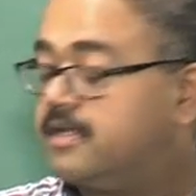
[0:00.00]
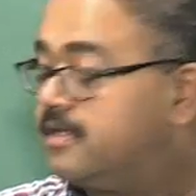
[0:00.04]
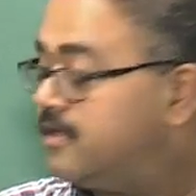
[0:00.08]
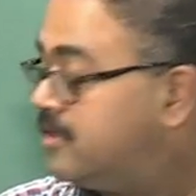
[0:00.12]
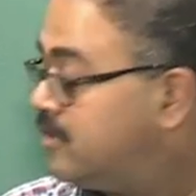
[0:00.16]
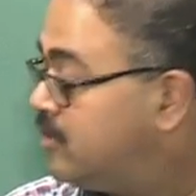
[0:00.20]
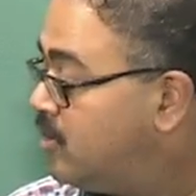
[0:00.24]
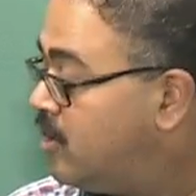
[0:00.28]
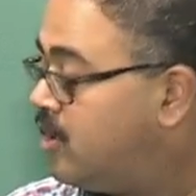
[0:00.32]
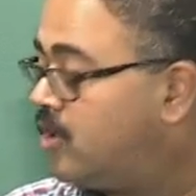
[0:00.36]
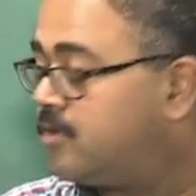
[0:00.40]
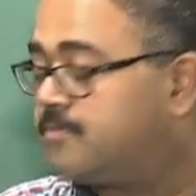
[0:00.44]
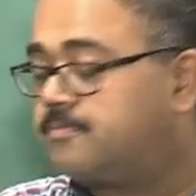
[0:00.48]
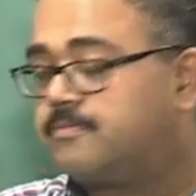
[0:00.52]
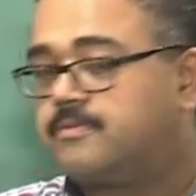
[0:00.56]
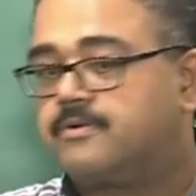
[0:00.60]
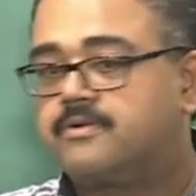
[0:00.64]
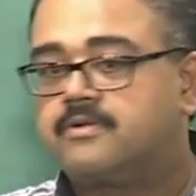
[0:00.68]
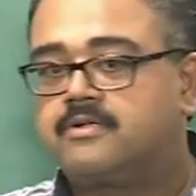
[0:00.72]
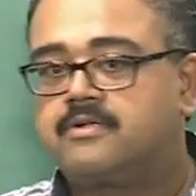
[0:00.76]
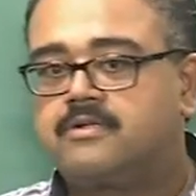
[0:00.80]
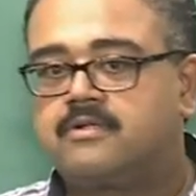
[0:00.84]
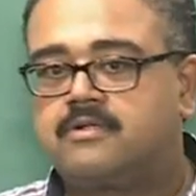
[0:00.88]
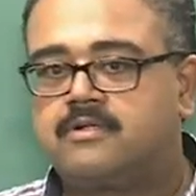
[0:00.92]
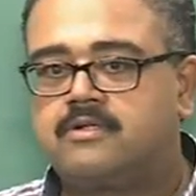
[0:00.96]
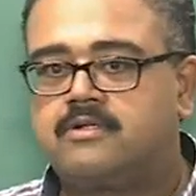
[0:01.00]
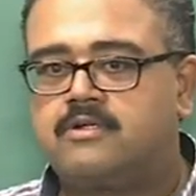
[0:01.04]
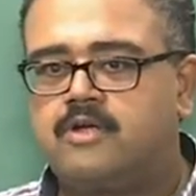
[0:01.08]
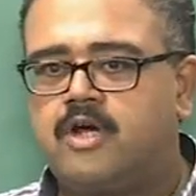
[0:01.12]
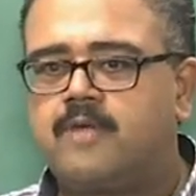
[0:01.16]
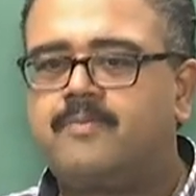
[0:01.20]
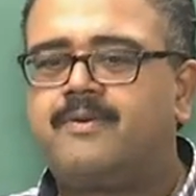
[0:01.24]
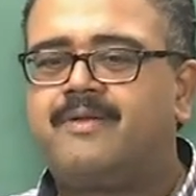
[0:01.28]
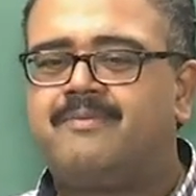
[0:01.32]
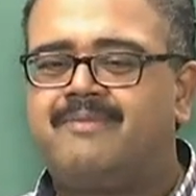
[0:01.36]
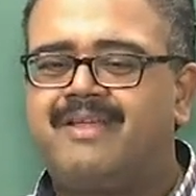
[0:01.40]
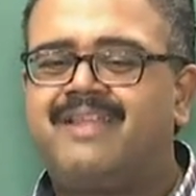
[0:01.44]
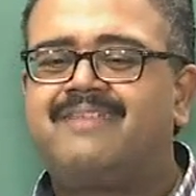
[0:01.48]
No output, no
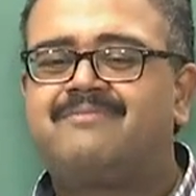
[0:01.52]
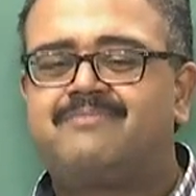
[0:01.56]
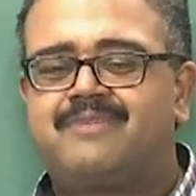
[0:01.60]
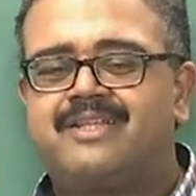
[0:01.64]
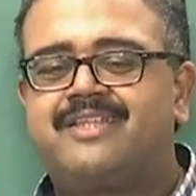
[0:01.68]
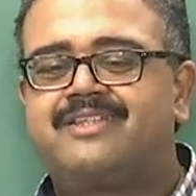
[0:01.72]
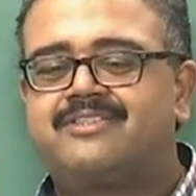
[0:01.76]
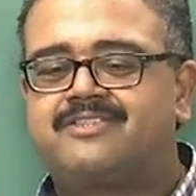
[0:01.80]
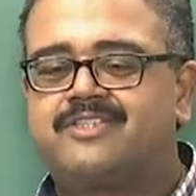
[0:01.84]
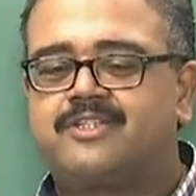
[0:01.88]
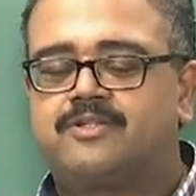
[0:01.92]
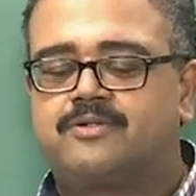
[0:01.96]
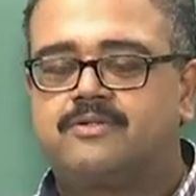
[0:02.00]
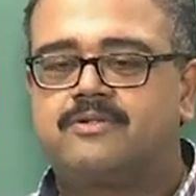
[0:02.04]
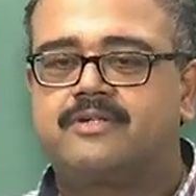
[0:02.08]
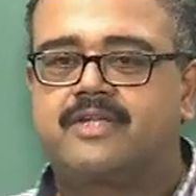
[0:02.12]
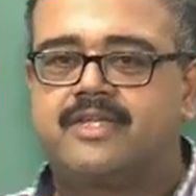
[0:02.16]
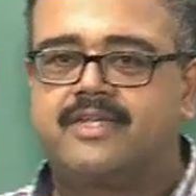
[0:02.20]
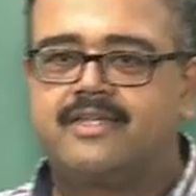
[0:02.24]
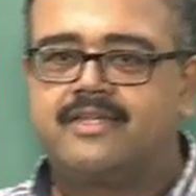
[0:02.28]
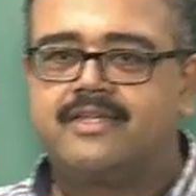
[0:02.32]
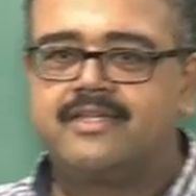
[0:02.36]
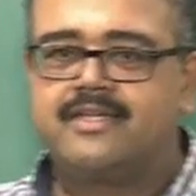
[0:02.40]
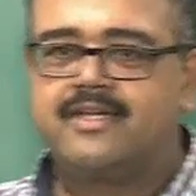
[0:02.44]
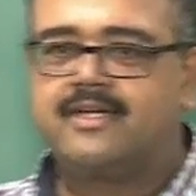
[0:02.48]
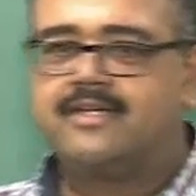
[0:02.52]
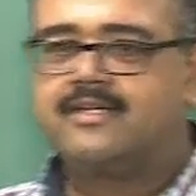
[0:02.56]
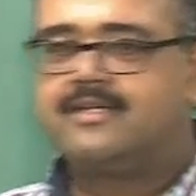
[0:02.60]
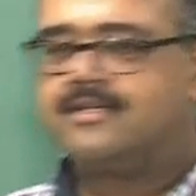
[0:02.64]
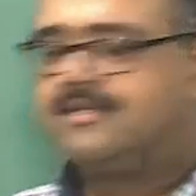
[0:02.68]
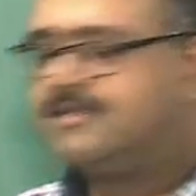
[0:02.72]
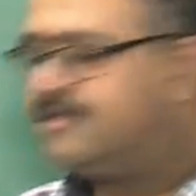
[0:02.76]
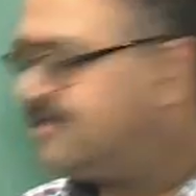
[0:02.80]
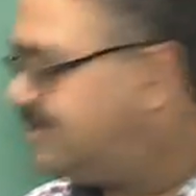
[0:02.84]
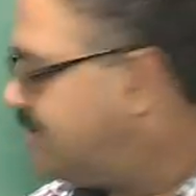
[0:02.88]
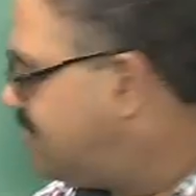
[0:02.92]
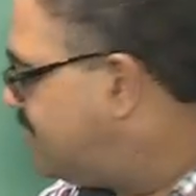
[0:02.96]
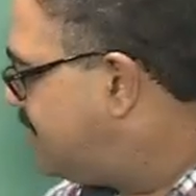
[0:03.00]
output meaning 0, okay, yeah.
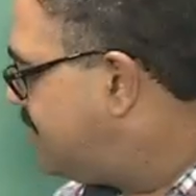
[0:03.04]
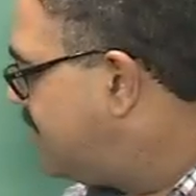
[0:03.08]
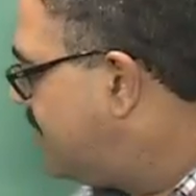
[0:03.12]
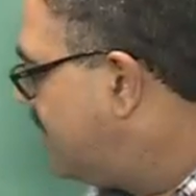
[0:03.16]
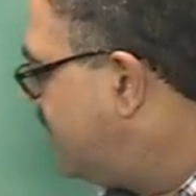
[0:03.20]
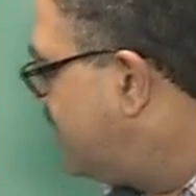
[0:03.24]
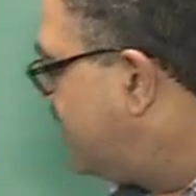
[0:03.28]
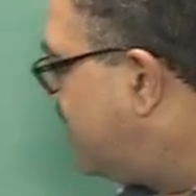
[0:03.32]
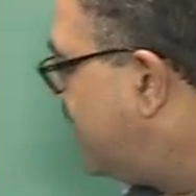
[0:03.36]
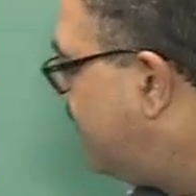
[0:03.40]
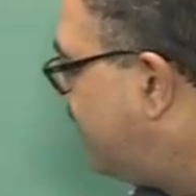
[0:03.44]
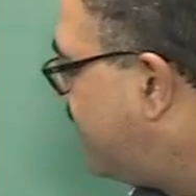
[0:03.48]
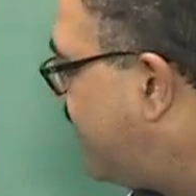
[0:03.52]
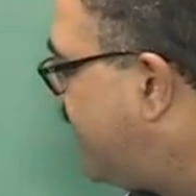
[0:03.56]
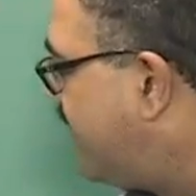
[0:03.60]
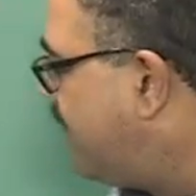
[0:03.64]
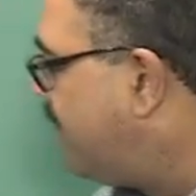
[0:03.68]
If any